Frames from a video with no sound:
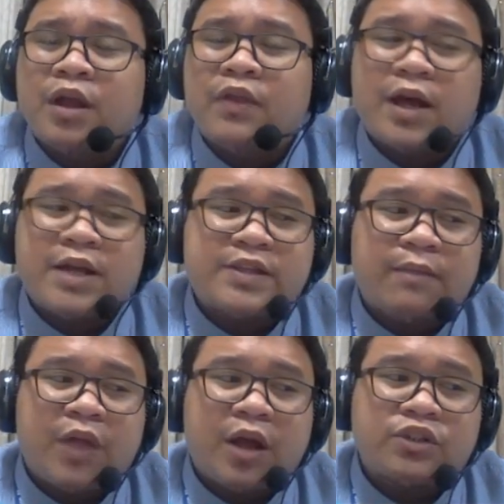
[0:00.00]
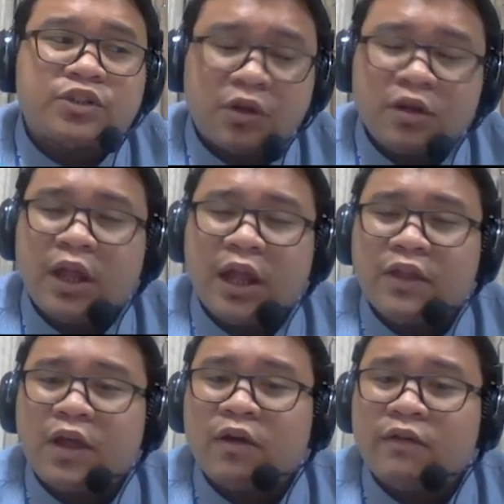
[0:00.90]
the subduction
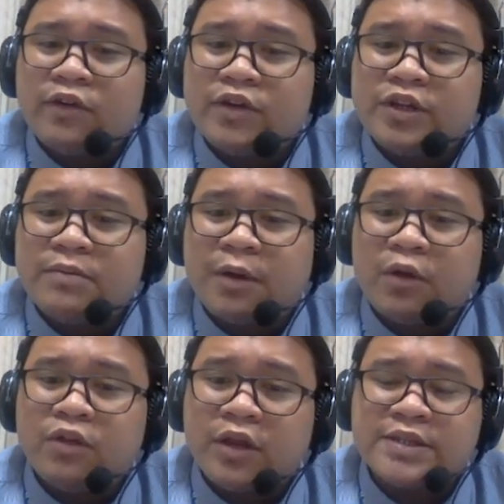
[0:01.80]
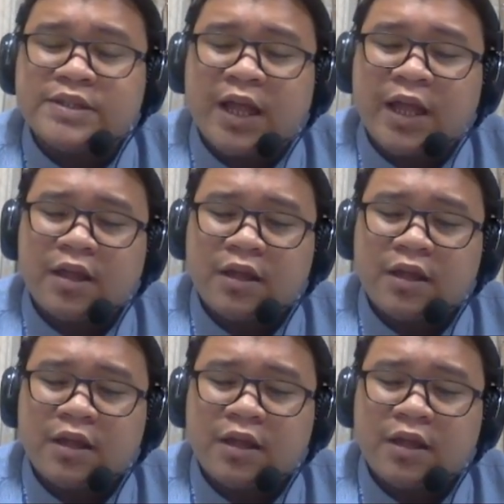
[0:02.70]
in the convergent boundaries. Like,